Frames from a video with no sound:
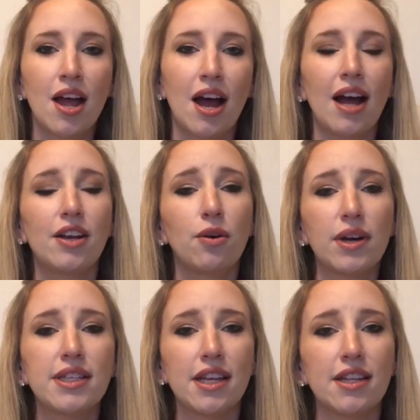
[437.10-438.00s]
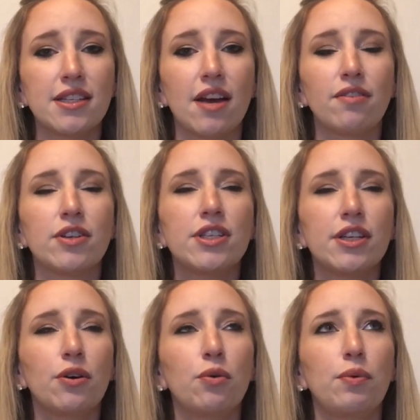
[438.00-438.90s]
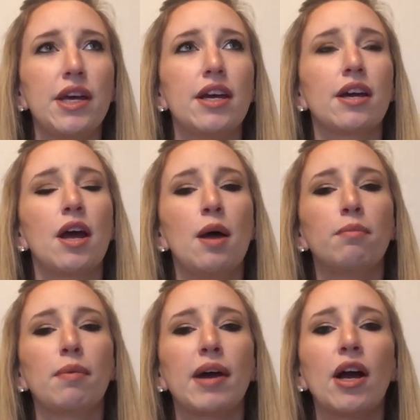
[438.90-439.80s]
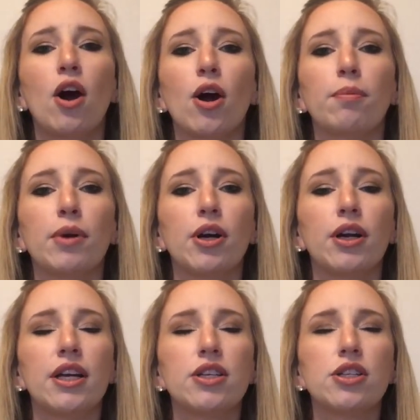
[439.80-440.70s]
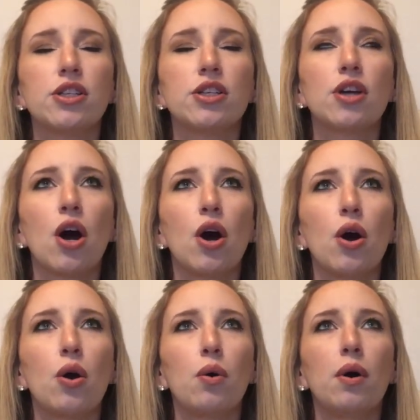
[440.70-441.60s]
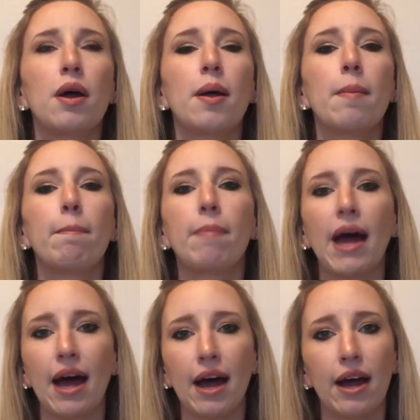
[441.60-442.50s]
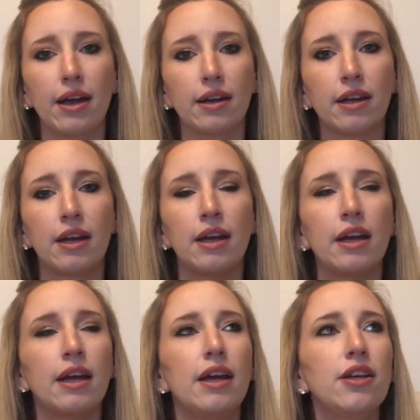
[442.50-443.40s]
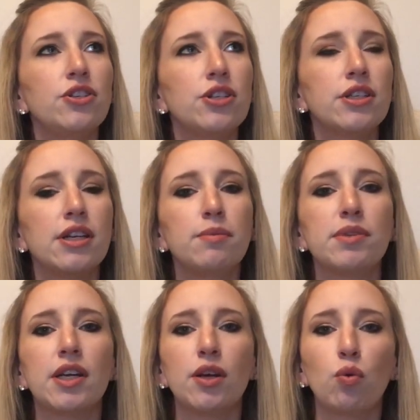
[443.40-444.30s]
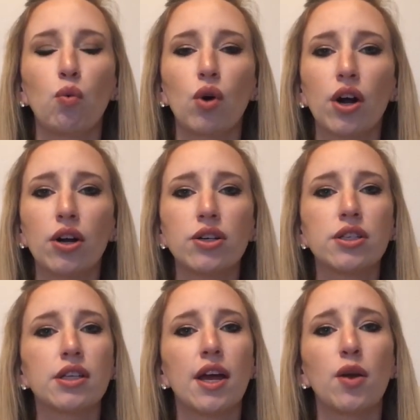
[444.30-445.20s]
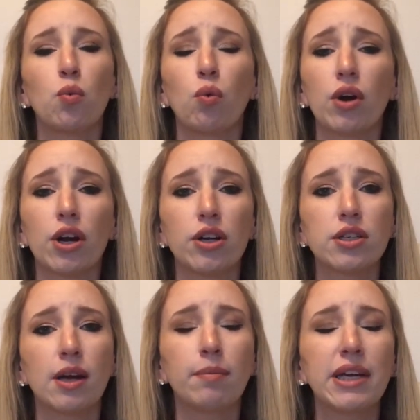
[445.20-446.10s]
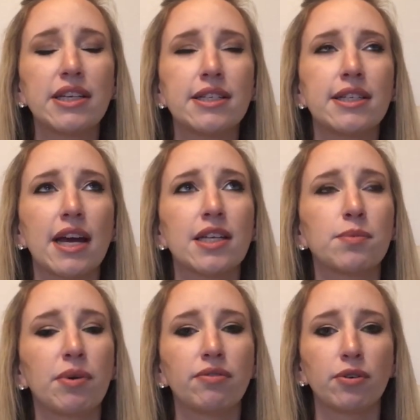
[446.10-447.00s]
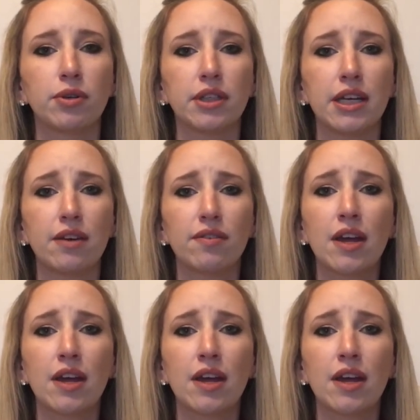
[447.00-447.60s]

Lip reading: I know I say this every single week, but my heartburn is so bad. It just keeps getting worse and worse. I'm like desperate for relief.